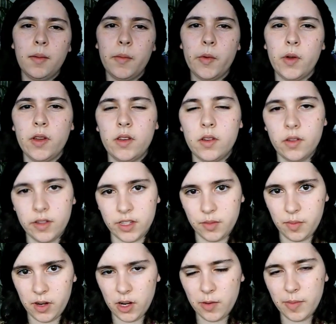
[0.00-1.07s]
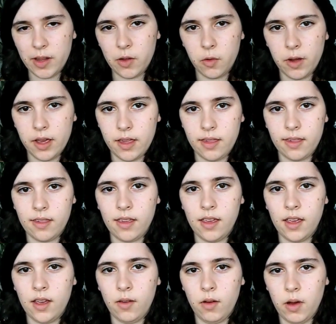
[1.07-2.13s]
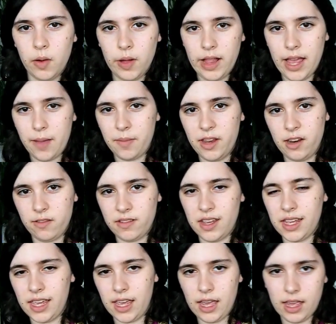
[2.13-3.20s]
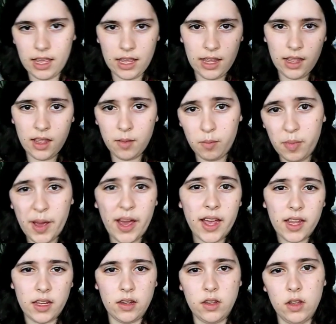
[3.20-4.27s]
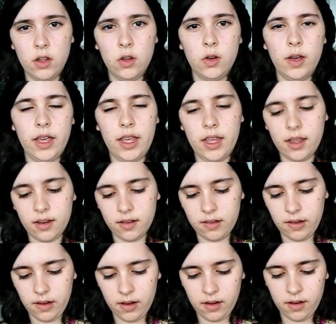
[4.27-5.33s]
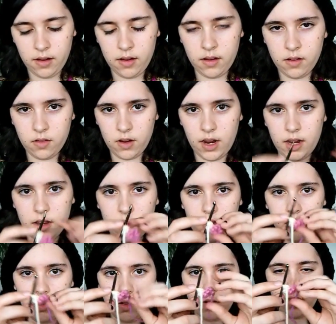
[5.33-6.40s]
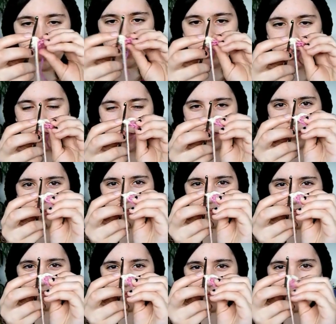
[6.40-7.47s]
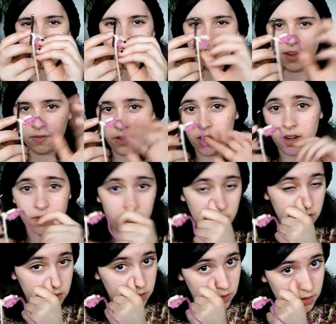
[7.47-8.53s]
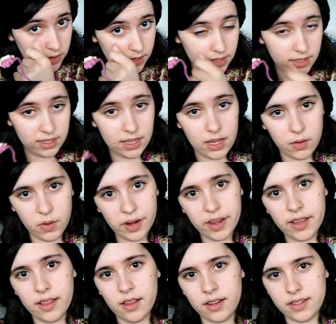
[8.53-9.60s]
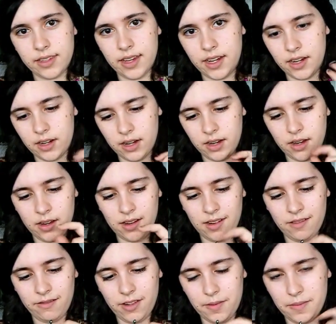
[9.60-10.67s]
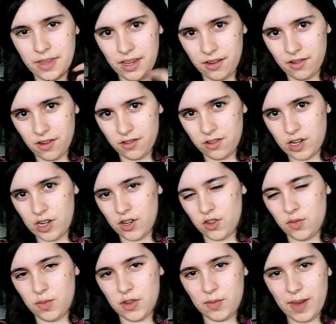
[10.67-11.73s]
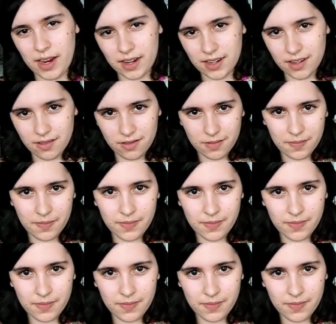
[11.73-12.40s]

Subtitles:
I'm going to experiment with what will happen if I get behind you and try to do this in front of you so you can see what it looks like from the crocheter's perspective.